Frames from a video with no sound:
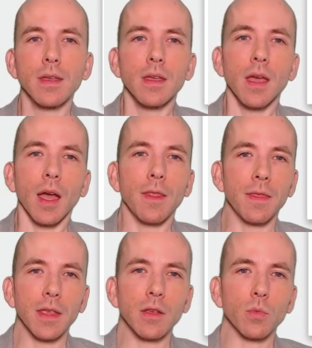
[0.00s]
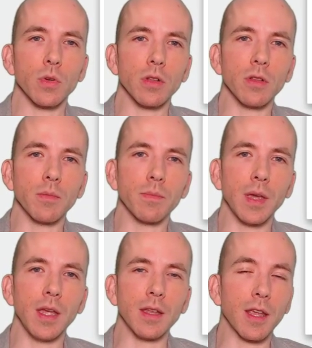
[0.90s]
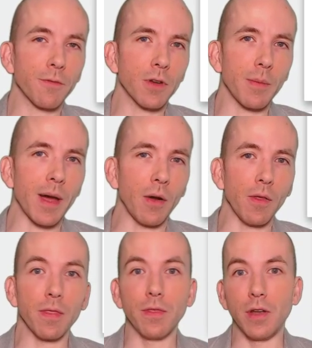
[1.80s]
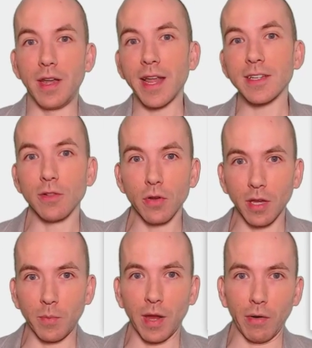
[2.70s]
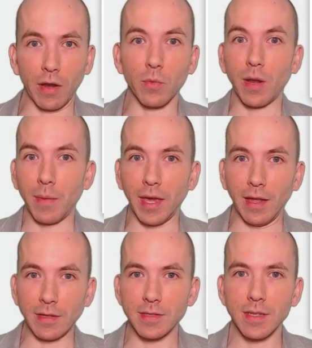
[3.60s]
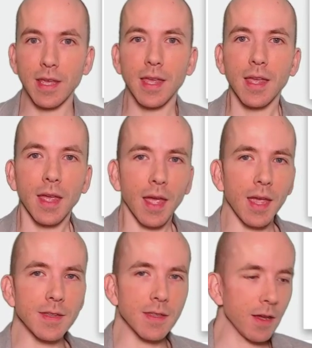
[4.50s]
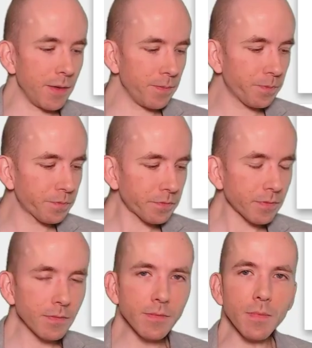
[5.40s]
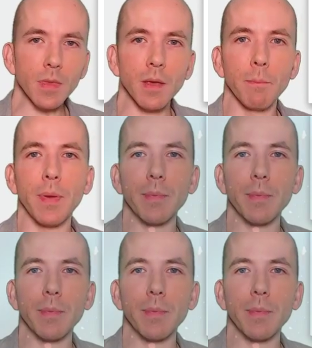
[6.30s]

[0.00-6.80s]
And the thing that will be different about the next lock-in period when it begins is that BIP